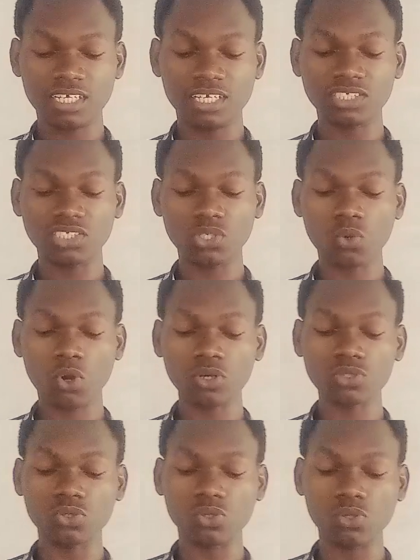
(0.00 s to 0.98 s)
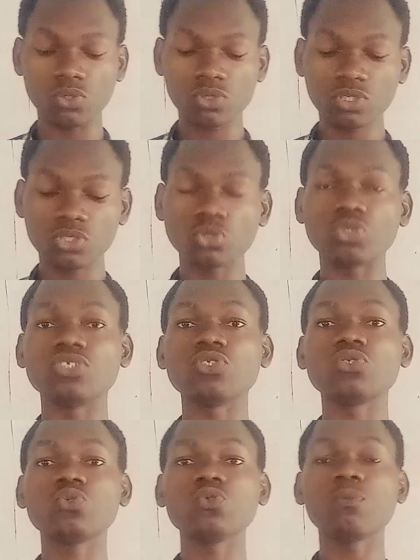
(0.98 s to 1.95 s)
is equal to
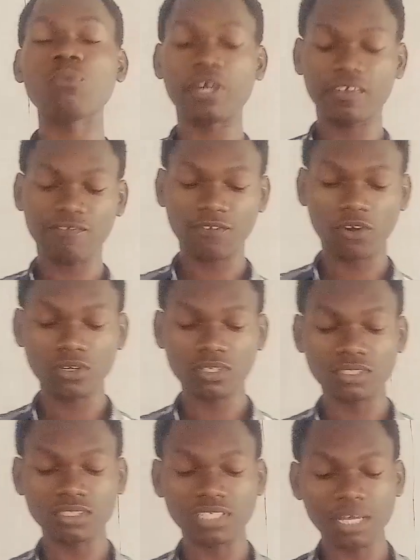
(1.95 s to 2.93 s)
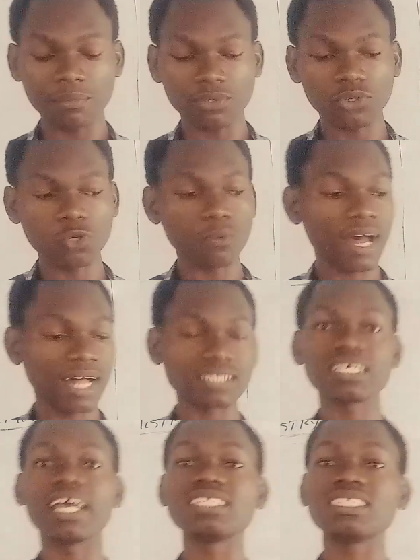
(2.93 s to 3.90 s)
22.4 DMQ
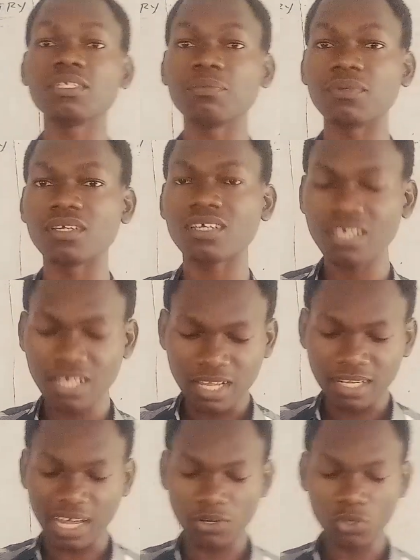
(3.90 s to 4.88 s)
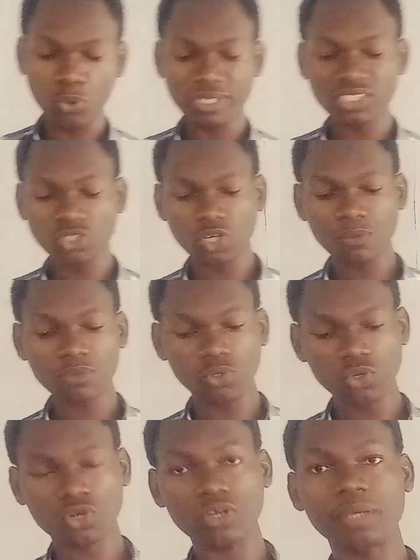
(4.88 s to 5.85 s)
at STP. Now the question
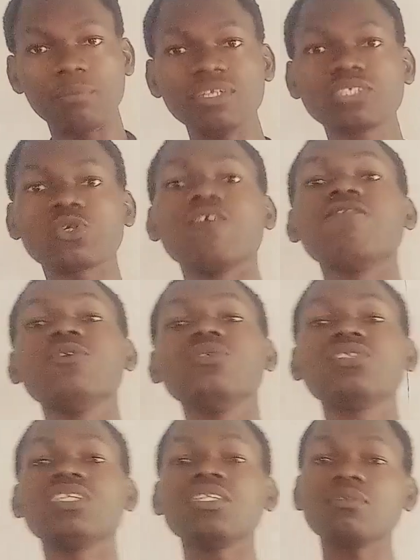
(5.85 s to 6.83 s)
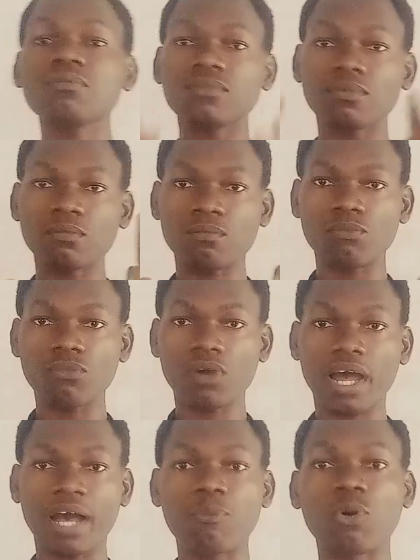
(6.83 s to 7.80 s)
look a bit confusing,
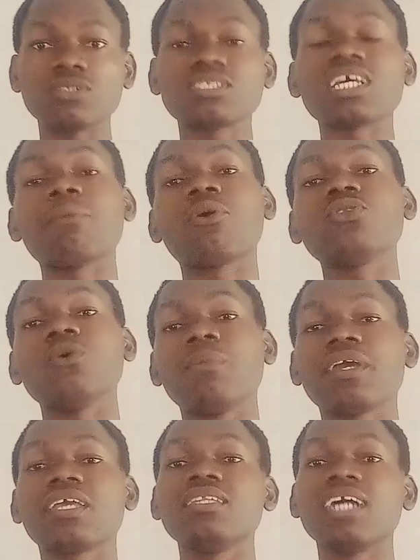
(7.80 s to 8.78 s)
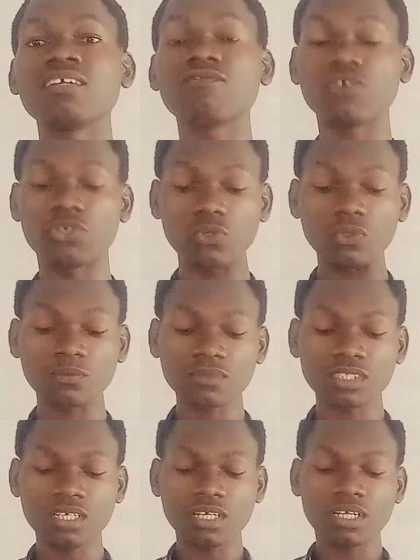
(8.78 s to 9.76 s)
but I'm going to break it down for you.
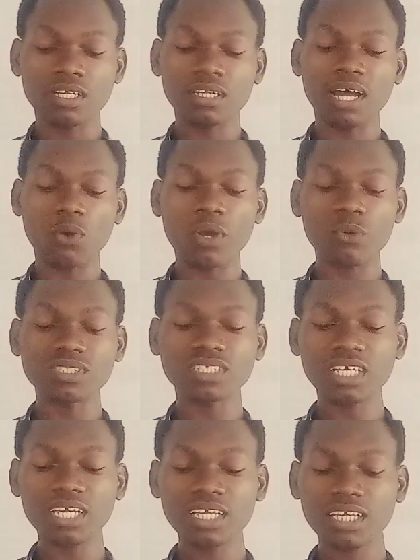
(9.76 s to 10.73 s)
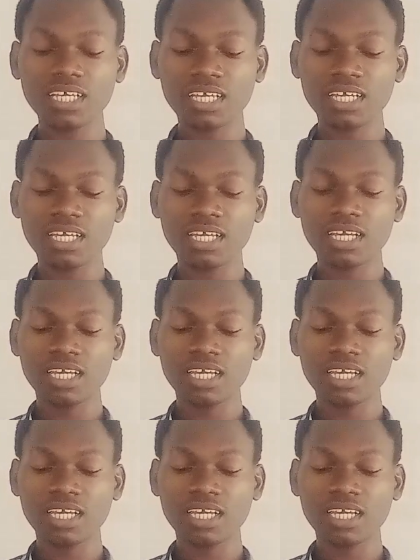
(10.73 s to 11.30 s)
Now when we say